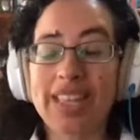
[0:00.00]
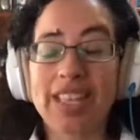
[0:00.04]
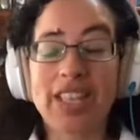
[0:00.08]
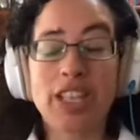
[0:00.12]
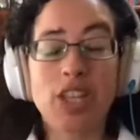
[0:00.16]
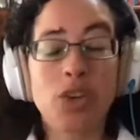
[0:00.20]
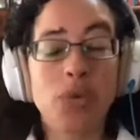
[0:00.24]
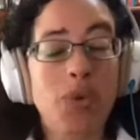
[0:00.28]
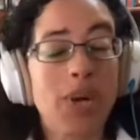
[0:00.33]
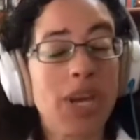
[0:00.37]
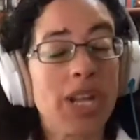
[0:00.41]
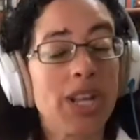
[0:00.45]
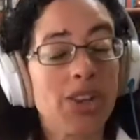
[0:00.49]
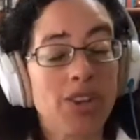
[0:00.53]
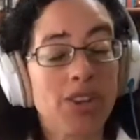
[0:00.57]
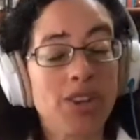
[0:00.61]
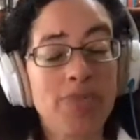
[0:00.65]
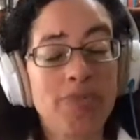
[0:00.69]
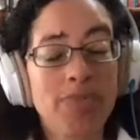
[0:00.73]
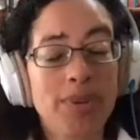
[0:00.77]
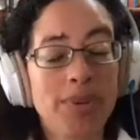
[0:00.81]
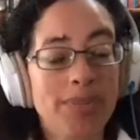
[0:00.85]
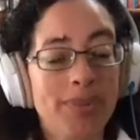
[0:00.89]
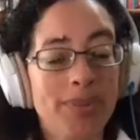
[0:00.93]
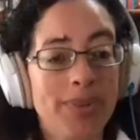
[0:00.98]
there were a lot
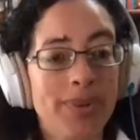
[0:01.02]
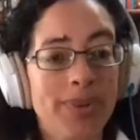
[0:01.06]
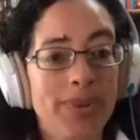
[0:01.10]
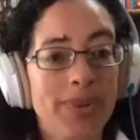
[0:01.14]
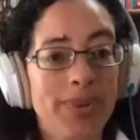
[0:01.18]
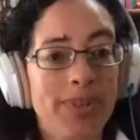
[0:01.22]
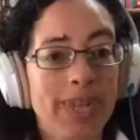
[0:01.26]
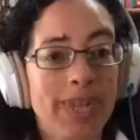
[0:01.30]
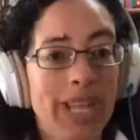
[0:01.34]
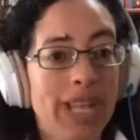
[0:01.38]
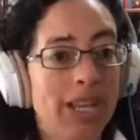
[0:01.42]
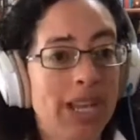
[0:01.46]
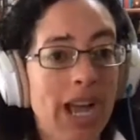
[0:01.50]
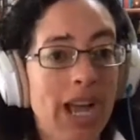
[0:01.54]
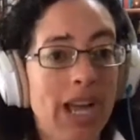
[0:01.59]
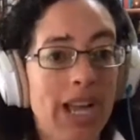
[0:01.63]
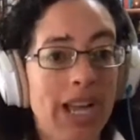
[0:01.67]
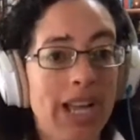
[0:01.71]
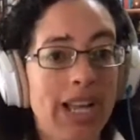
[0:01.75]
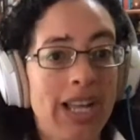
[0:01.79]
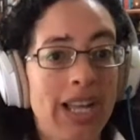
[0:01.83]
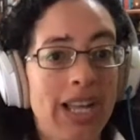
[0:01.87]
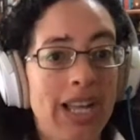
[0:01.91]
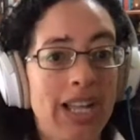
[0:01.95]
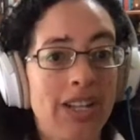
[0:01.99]
of people, like
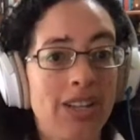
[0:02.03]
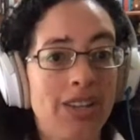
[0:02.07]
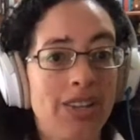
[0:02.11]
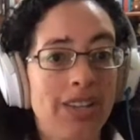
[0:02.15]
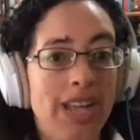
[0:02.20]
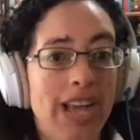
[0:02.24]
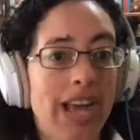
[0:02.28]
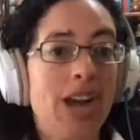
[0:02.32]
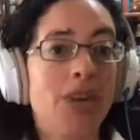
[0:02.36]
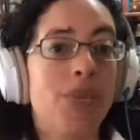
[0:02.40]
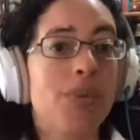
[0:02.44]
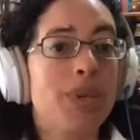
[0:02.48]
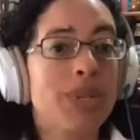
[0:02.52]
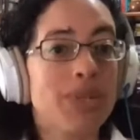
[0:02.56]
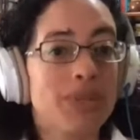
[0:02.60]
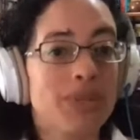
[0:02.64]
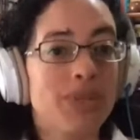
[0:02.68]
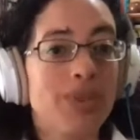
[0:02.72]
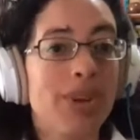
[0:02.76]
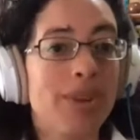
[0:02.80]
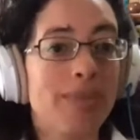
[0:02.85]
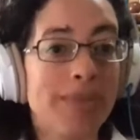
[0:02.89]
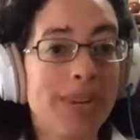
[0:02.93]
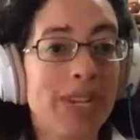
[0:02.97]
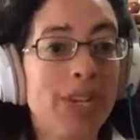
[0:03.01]
I was
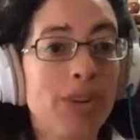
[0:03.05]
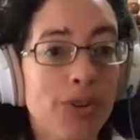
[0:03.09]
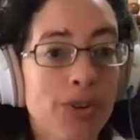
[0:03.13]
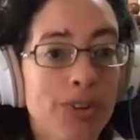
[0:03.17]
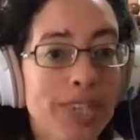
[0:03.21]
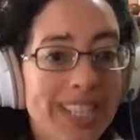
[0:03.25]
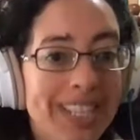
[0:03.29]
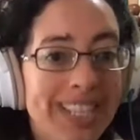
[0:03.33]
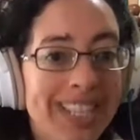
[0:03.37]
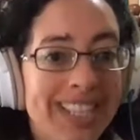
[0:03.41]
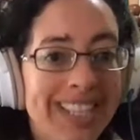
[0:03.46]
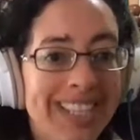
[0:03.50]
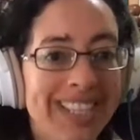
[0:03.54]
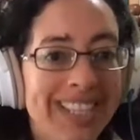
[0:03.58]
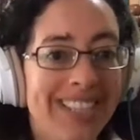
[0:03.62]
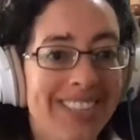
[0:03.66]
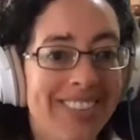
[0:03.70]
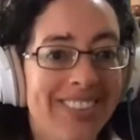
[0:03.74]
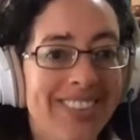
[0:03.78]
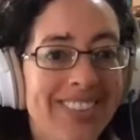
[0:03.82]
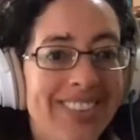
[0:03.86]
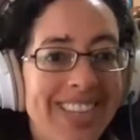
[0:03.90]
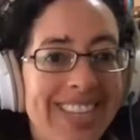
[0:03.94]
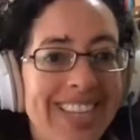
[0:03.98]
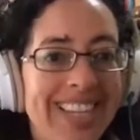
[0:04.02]
not a minority,
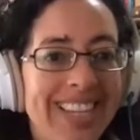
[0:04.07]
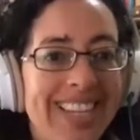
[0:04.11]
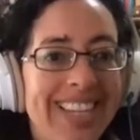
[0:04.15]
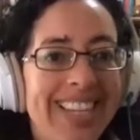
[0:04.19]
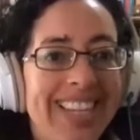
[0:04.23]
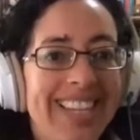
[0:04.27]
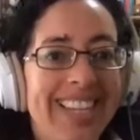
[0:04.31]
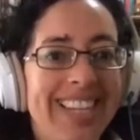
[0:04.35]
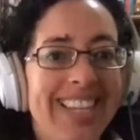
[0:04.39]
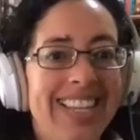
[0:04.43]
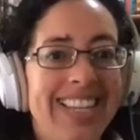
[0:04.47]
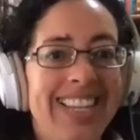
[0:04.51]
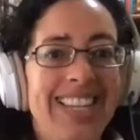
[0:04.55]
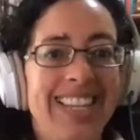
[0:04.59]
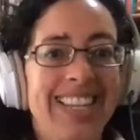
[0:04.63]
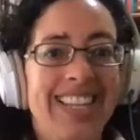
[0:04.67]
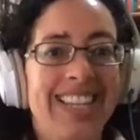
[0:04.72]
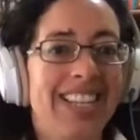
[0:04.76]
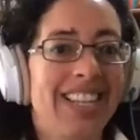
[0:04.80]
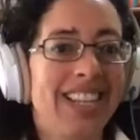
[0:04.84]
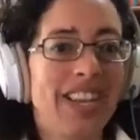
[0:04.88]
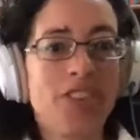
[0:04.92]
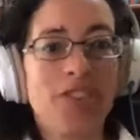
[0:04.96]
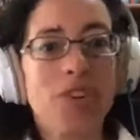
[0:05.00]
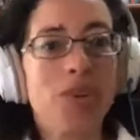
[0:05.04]
right?
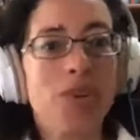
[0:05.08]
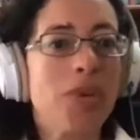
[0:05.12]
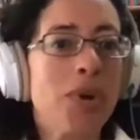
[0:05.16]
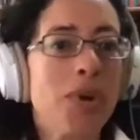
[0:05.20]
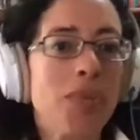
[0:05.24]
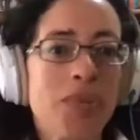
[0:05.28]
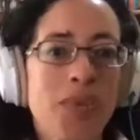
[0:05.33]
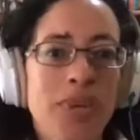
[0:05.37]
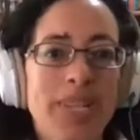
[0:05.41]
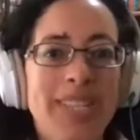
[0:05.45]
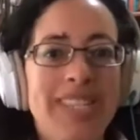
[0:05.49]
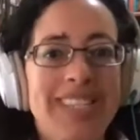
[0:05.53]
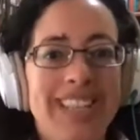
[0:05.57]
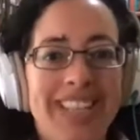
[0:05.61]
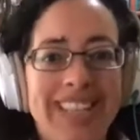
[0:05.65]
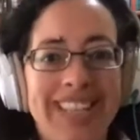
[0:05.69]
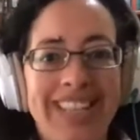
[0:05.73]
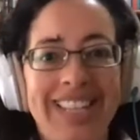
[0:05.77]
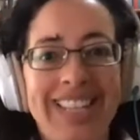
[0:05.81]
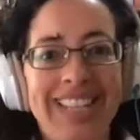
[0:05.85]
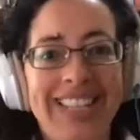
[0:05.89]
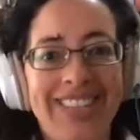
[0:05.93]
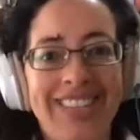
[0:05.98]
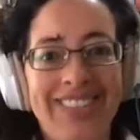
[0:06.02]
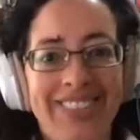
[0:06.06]
Everyone was
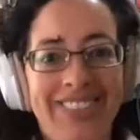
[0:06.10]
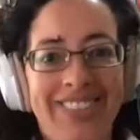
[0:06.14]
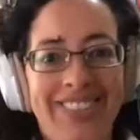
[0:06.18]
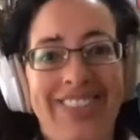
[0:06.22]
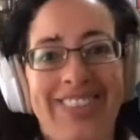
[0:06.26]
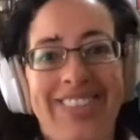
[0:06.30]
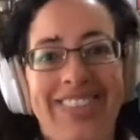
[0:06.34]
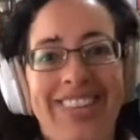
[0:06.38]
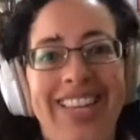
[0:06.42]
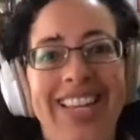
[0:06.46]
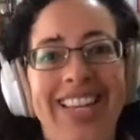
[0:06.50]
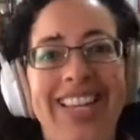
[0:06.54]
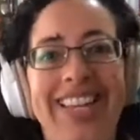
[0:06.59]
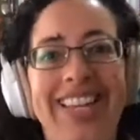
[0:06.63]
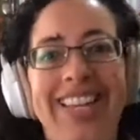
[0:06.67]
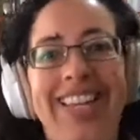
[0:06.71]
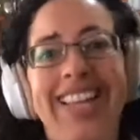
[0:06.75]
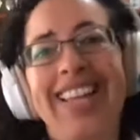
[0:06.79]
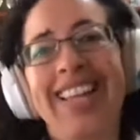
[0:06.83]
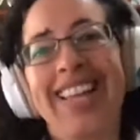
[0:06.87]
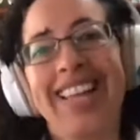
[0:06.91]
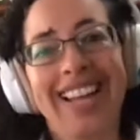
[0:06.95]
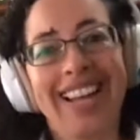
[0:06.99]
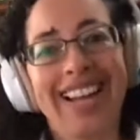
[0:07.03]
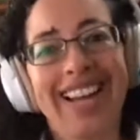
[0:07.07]
Latino,
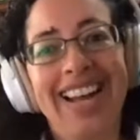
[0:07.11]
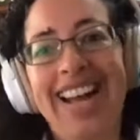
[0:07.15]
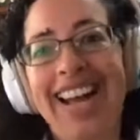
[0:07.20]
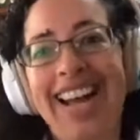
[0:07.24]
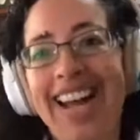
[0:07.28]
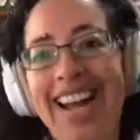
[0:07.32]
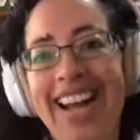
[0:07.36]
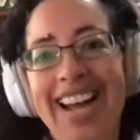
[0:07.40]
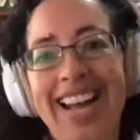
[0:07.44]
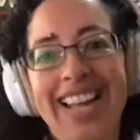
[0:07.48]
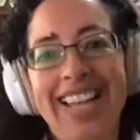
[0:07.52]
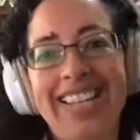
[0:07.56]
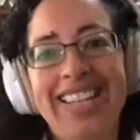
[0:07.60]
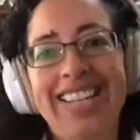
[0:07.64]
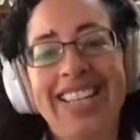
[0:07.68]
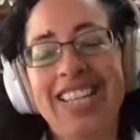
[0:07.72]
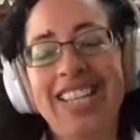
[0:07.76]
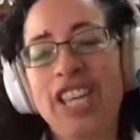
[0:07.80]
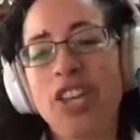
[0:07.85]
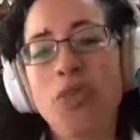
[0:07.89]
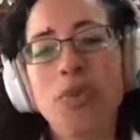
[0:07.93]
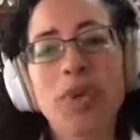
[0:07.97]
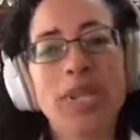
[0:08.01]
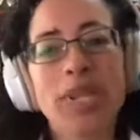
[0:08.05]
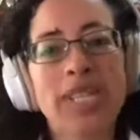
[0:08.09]
and
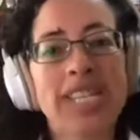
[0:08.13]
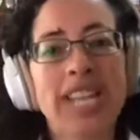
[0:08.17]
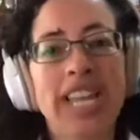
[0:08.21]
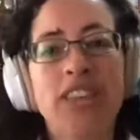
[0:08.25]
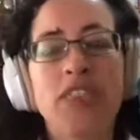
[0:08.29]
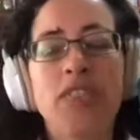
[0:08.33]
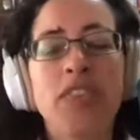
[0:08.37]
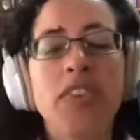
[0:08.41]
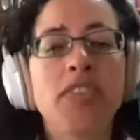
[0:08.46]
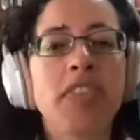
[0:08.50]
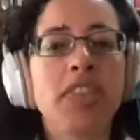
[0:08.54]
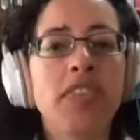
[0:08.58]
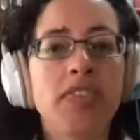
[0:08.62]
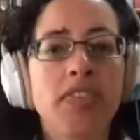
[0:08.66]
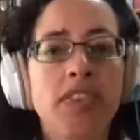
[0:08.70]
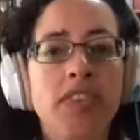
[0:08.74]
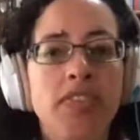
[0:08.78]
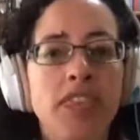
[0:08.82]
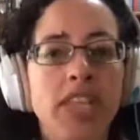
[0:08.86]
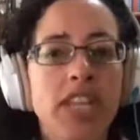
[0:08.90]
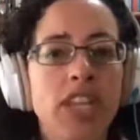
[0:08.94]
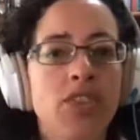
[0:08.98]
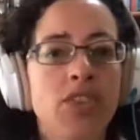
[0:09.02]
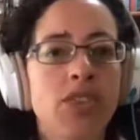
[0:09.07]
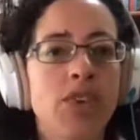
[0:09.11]
it was like
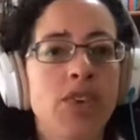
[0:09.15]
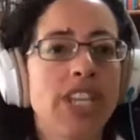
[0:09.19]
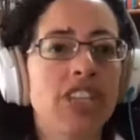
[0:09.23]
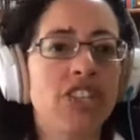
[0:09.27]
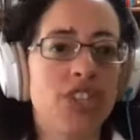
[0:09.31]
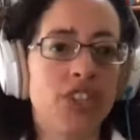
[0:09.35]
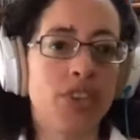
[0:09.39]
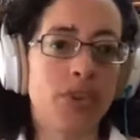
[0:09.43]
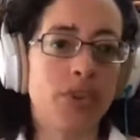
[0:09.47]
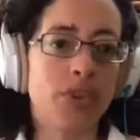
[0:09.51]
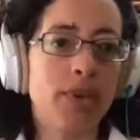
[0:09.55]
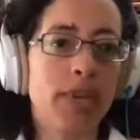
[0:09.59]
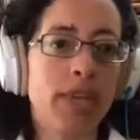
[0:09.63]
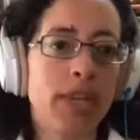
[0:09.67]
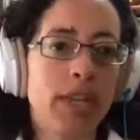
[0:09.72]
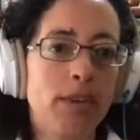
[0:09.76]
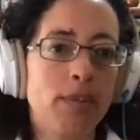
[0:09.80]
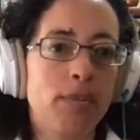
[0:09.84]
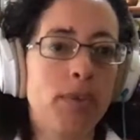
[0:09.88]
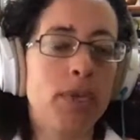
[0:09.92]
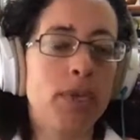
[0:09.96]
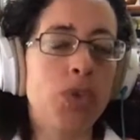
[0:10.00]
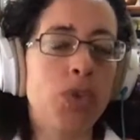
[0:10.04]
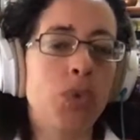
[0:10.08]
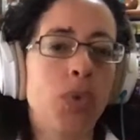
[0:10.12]
50-50 ratio
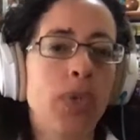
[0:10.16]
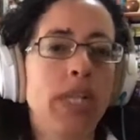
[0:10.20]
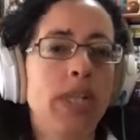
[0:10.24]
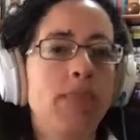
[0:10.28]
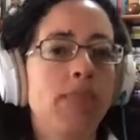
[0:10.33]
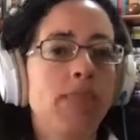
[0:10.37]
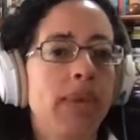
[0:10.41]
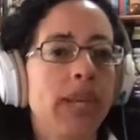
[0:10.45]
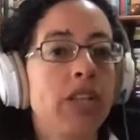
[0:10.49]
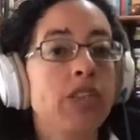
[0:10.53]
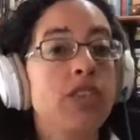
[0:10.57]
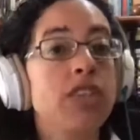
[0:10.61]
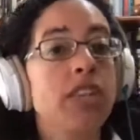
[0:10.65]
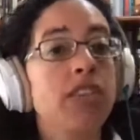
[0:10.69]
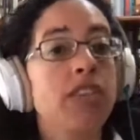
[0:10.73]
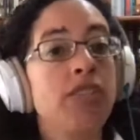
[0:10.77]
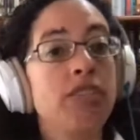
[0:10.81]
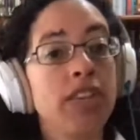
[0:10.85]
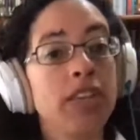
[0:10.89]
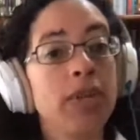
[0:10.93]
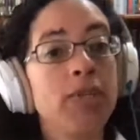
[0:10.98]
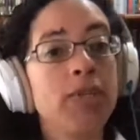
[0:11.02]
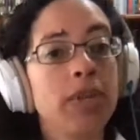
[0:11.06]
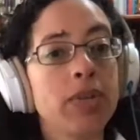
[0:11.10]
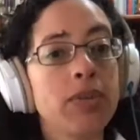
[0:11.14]
between males and
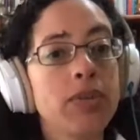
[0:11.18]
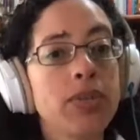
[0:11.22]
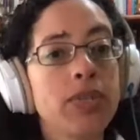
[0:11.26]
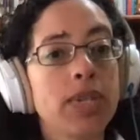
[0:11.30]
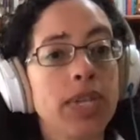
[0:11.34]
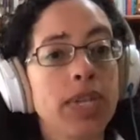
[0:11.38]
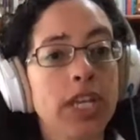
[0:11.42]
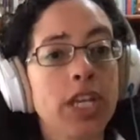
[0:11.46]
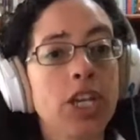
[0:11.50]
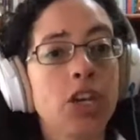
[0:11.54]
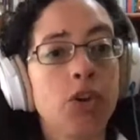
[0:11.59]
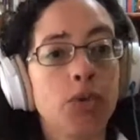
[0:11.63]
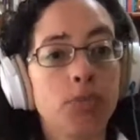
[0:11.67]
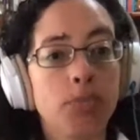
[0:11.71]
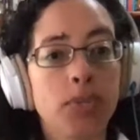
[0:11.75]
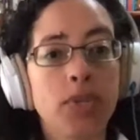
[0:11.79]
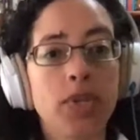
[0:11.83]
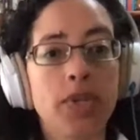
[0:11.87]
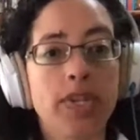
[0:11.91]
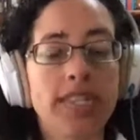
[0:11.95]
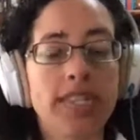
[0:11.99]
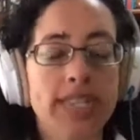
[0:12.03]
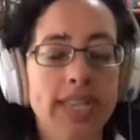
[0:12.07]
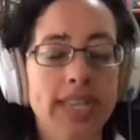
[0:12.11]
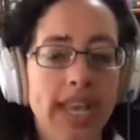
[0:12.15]
females in
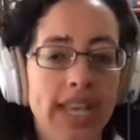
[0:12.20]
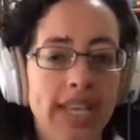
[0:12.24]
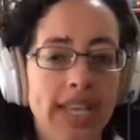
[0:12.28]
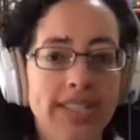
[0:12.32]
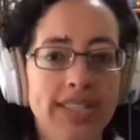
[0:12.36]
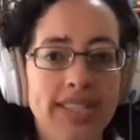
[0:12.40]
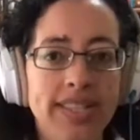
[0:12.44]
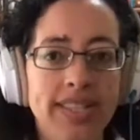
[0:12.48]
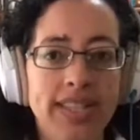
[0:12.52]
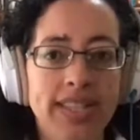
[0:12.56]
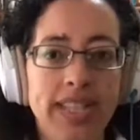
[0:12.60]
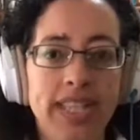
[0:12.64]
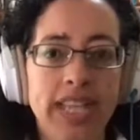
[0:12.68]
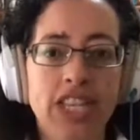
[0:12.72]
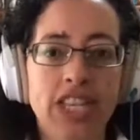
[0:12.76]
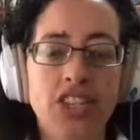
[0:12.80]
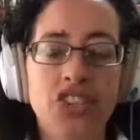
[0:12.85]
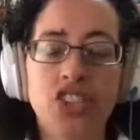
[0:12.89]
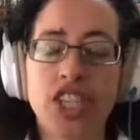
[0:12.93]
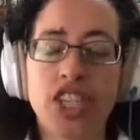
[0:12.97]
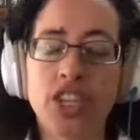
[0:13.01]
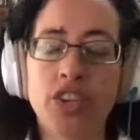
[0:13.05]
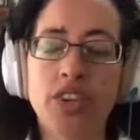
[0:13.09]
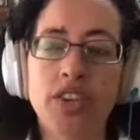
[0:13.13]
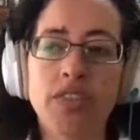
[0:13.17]
computer science in the
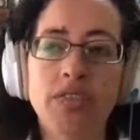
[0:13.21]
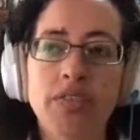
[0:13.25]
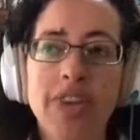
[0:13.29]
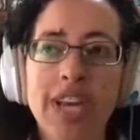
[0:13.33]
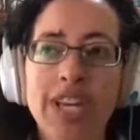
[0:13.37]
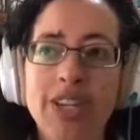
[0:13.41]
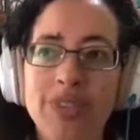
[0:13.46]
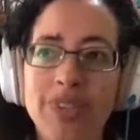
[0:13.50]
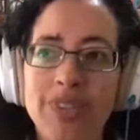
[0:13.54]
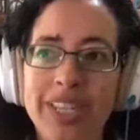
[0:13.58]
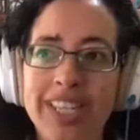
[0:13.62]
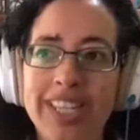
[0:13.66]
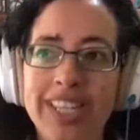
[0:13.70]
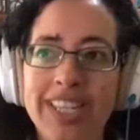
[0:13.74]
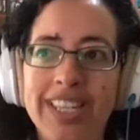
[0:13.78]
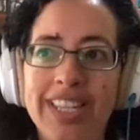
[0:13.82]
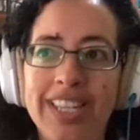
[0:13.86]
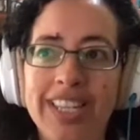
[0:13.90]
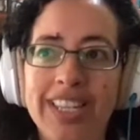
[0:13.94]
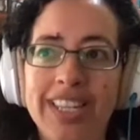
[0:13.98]
engineering faculty.